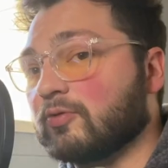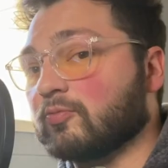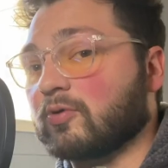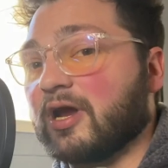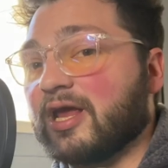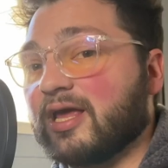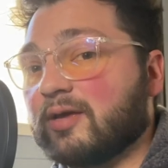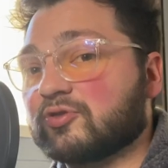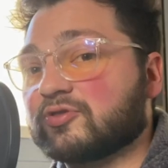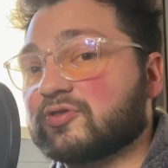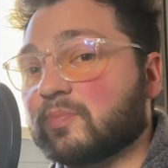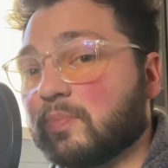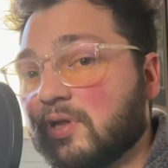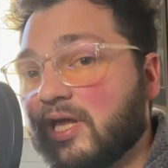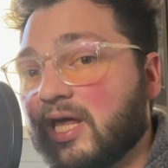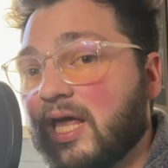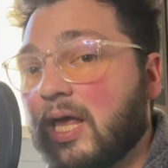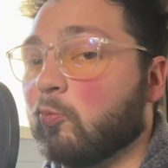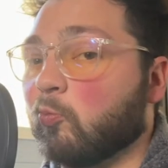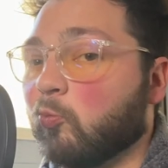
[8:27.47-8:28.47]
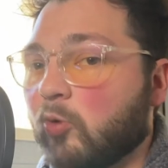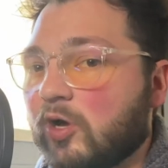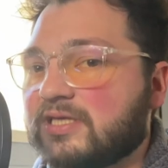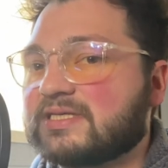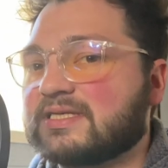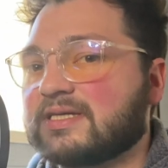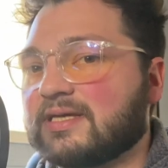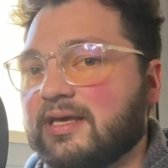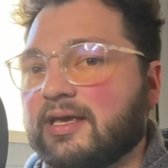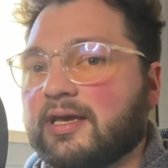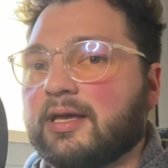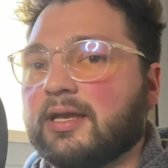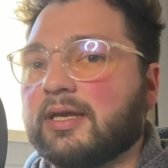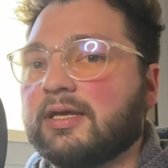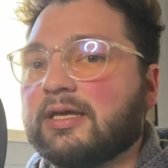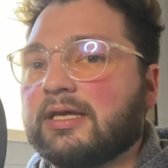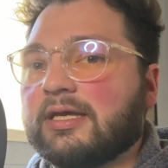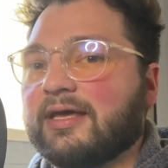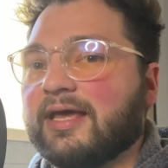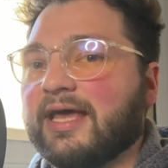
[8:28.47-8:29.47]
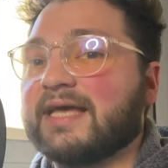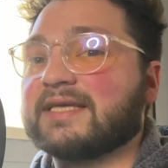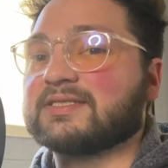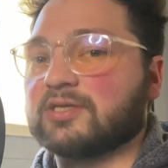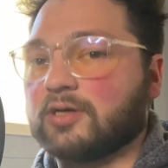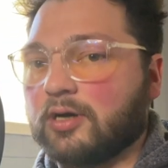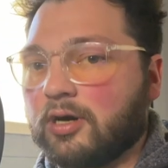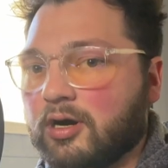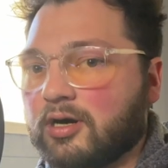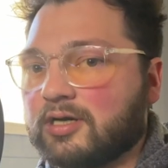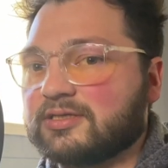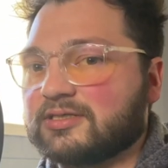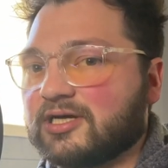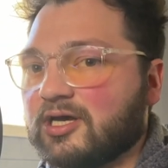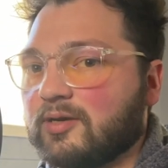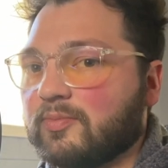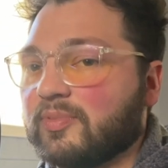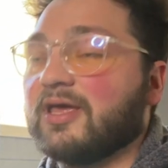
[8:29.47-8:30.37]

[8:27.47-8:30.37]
were able to play once again as an archetype,